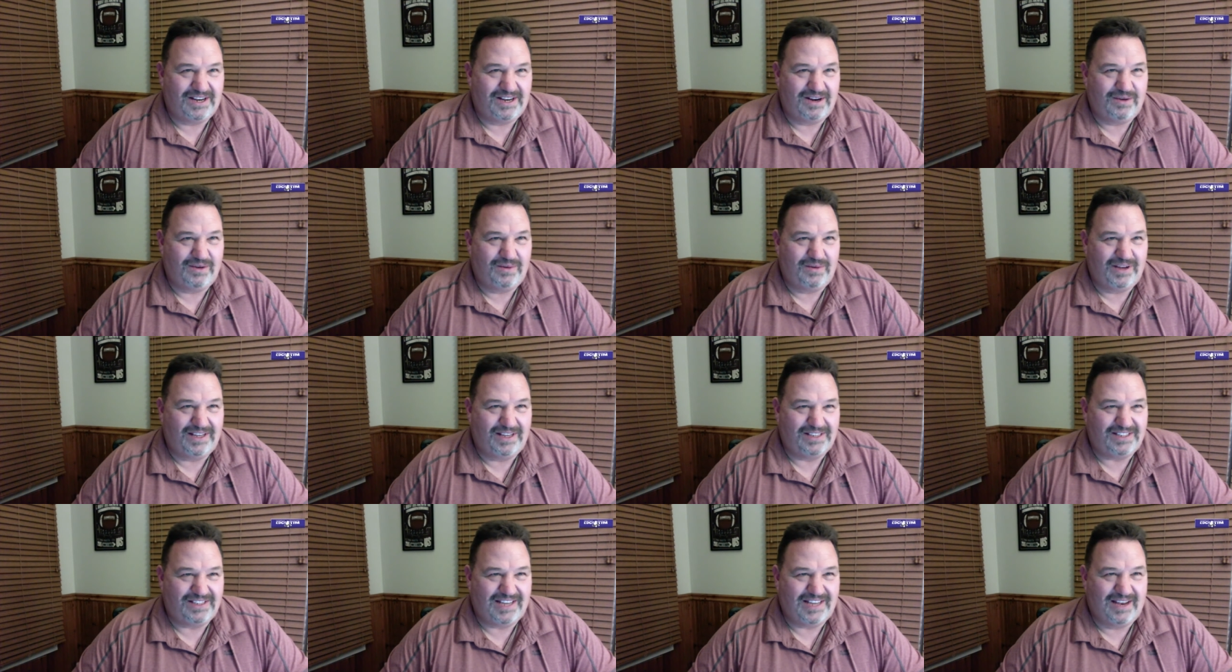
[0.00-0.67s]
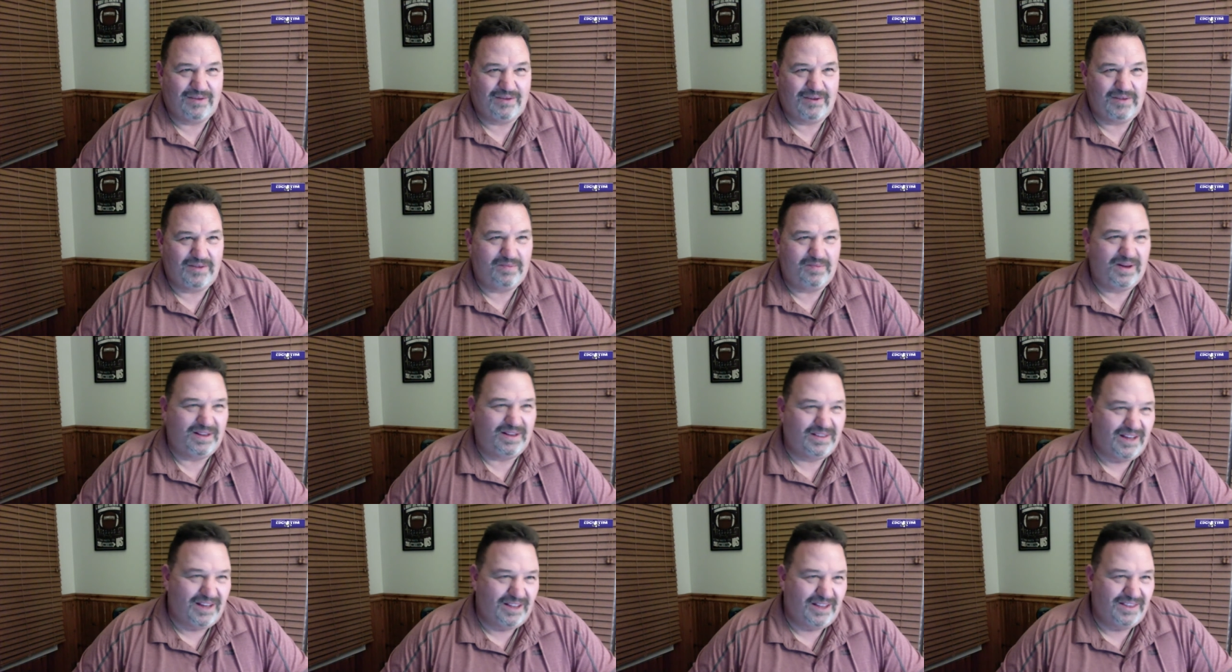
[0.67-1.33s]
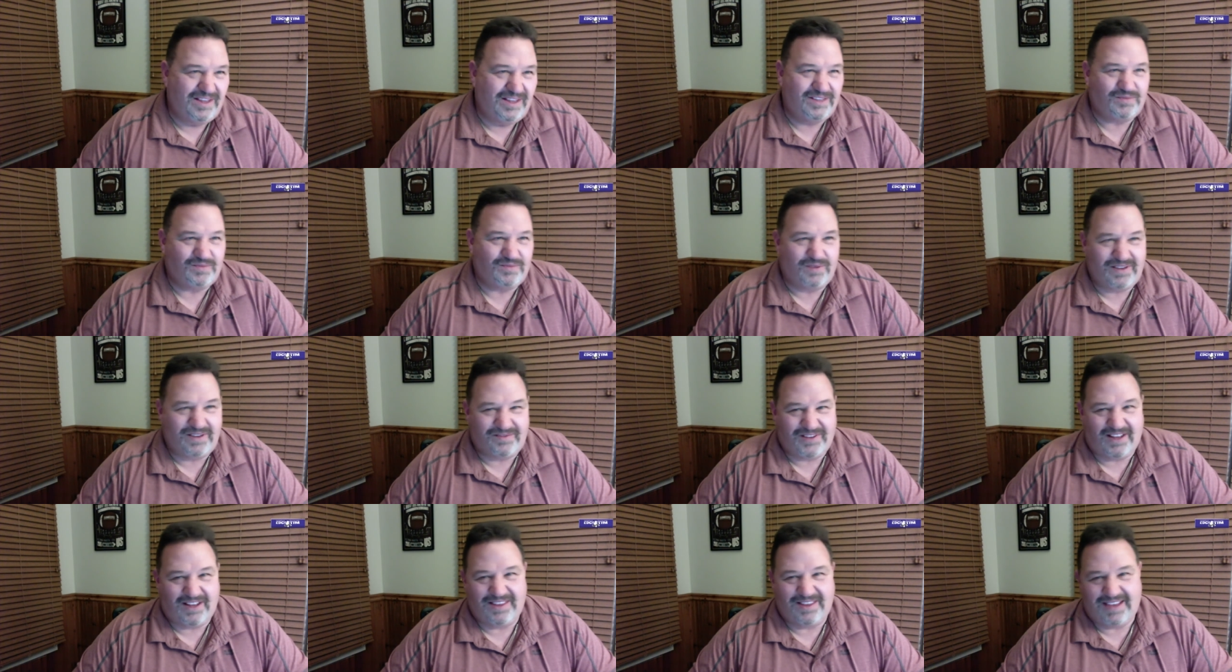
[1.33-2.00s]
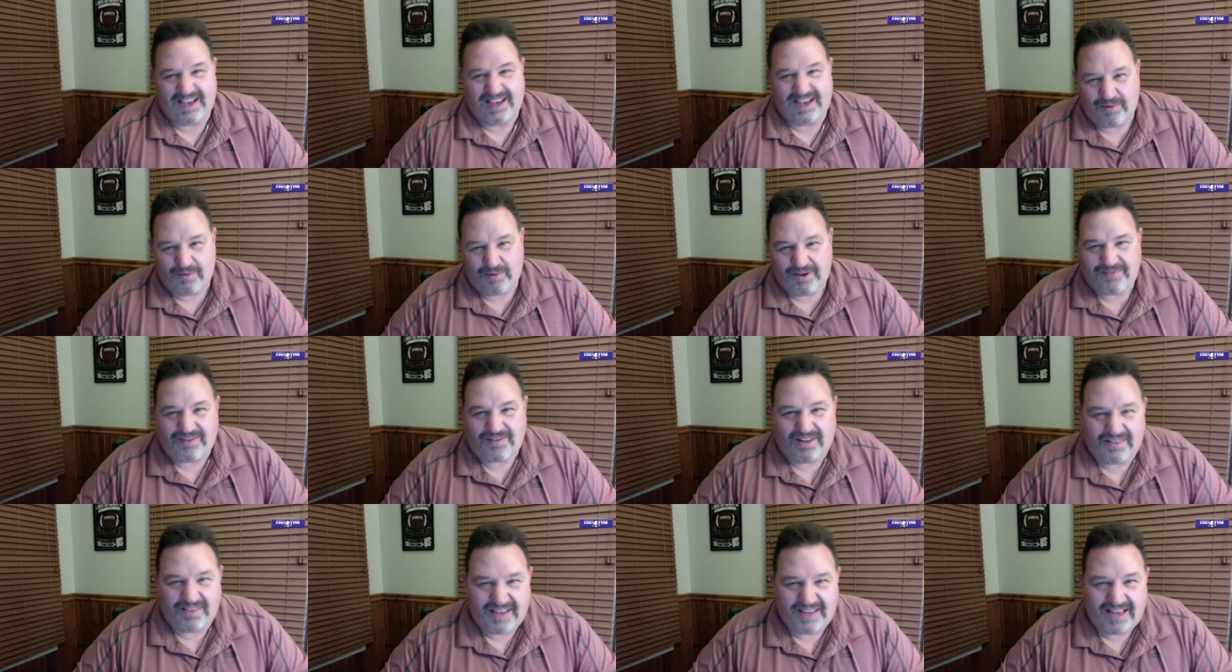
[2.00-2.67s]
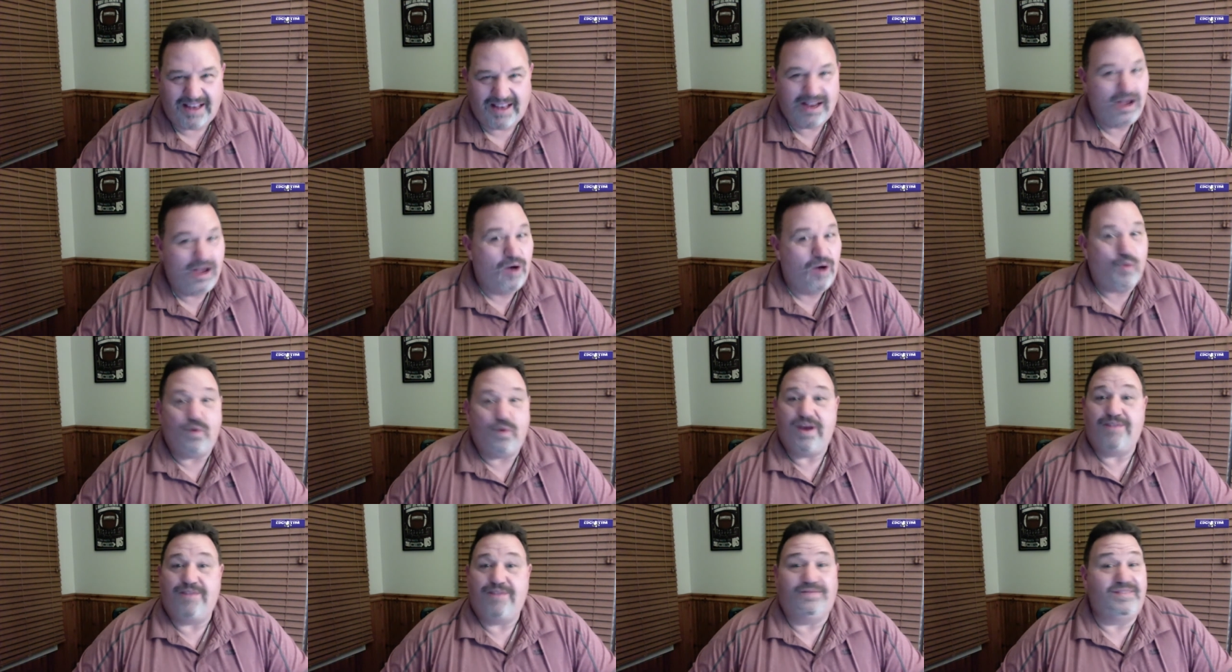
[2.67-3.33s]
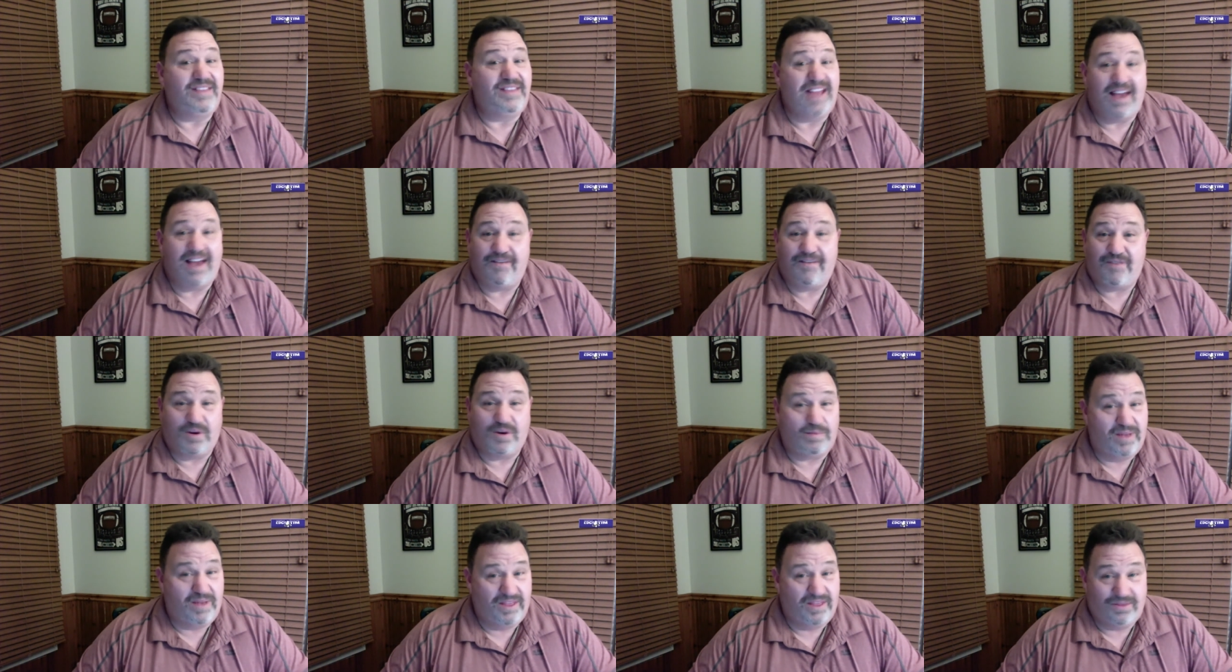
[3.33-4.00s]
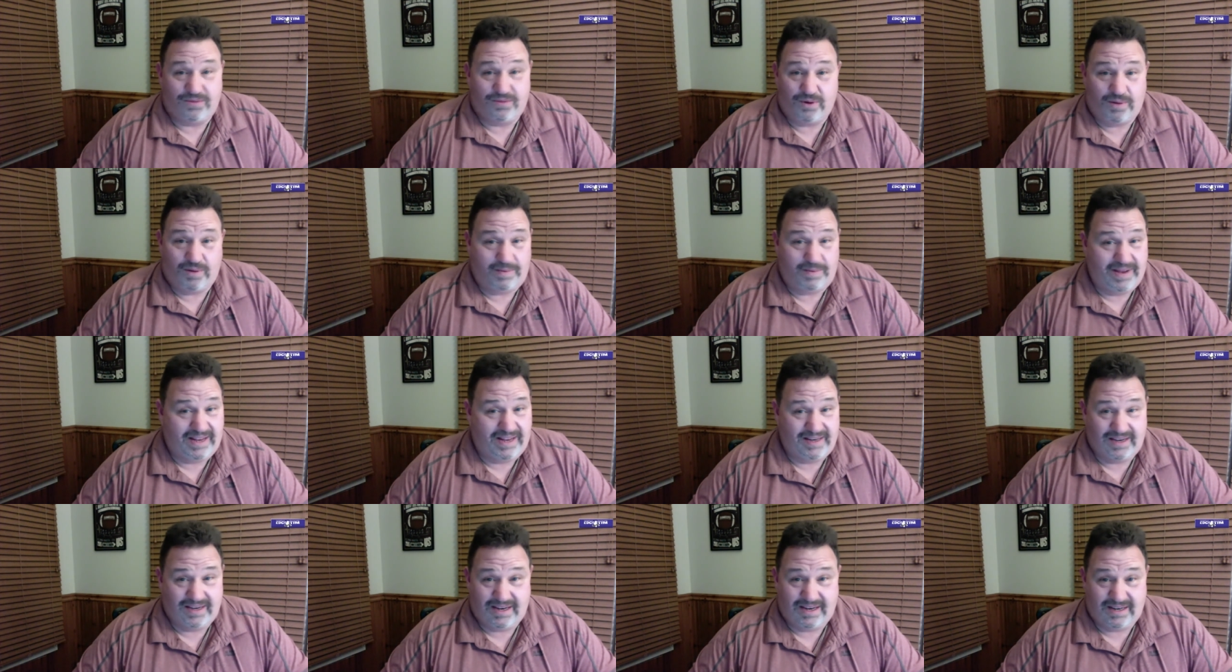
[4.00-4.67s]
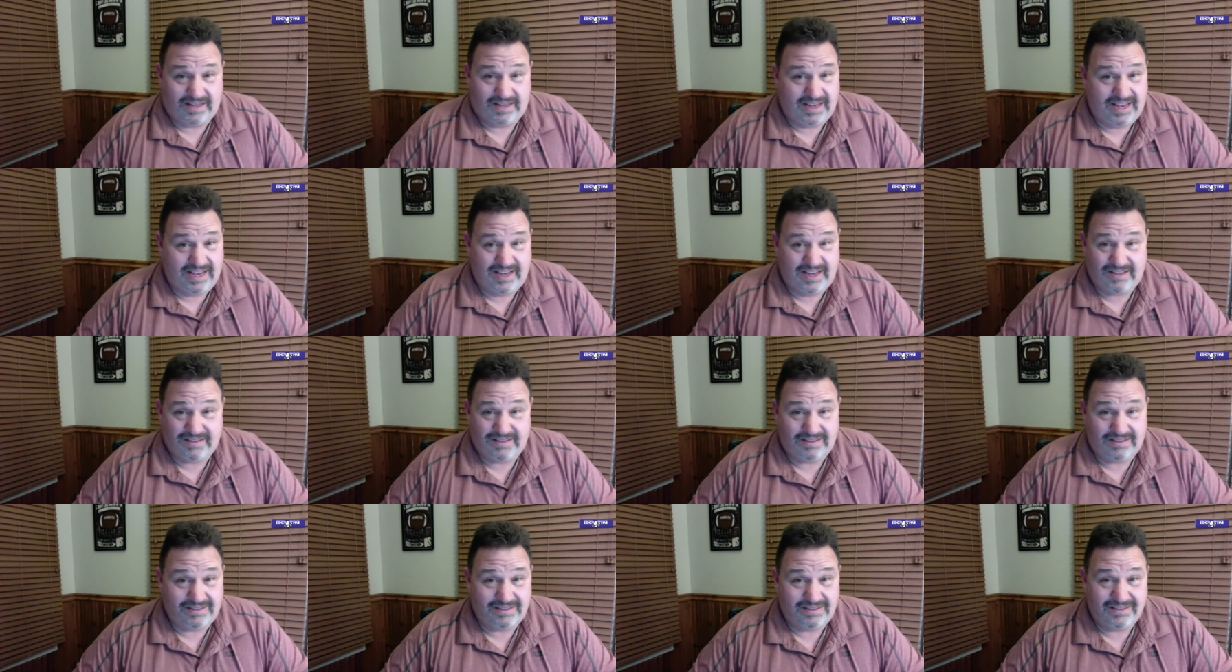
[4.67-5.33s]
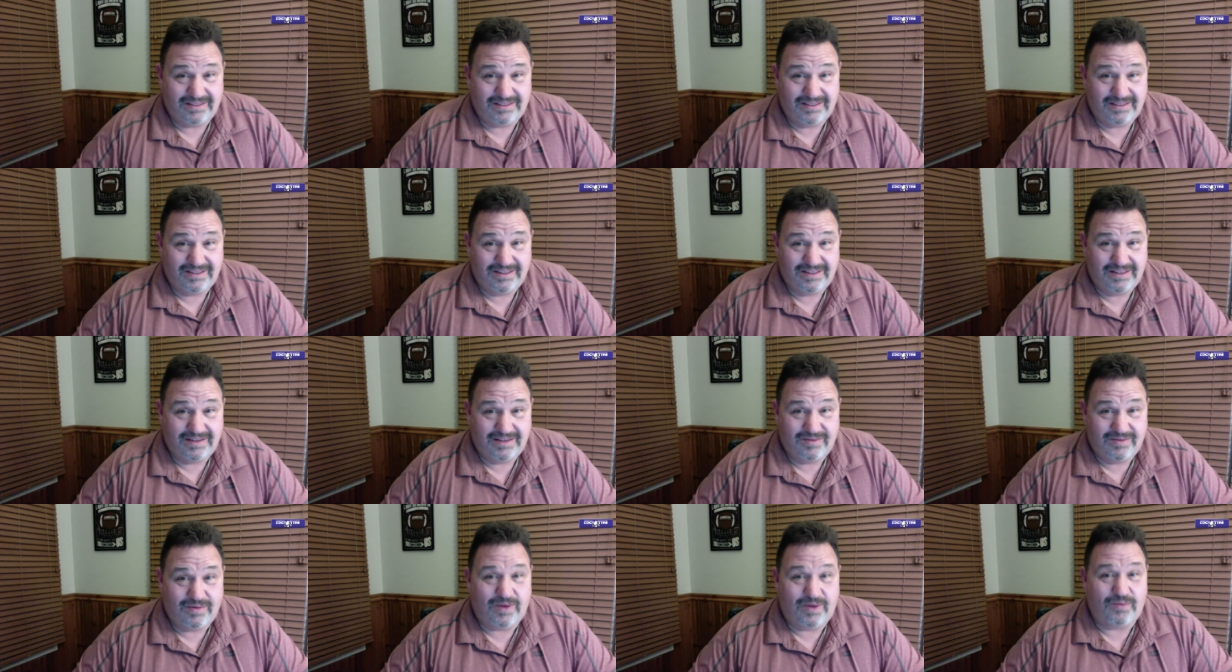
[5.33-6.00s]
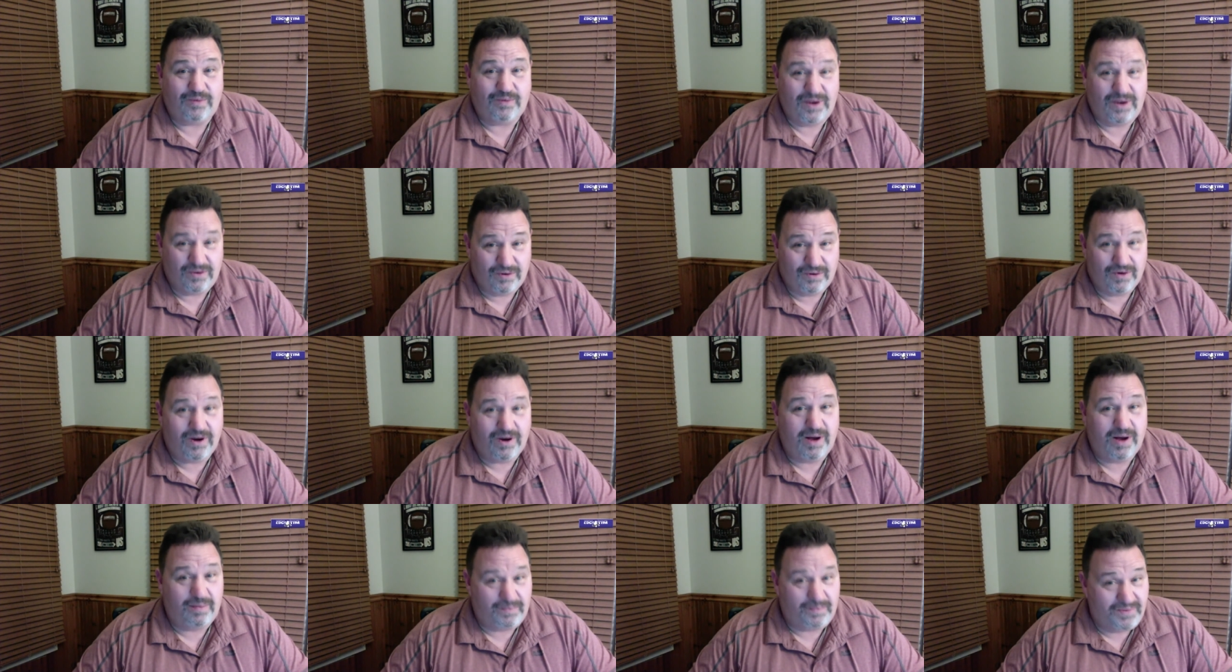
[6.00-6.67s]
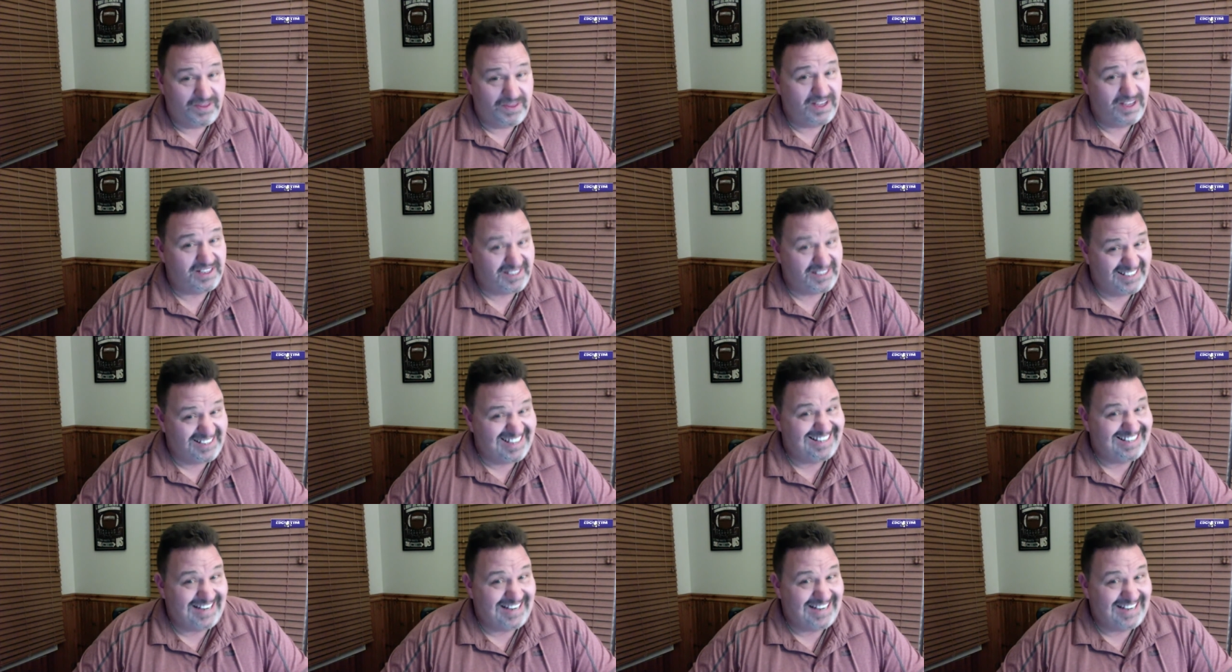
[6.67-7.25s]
here and we can say we've done this, we've done that, we've done that. We've never been through a pandemic, guys. When we grew up, this didn't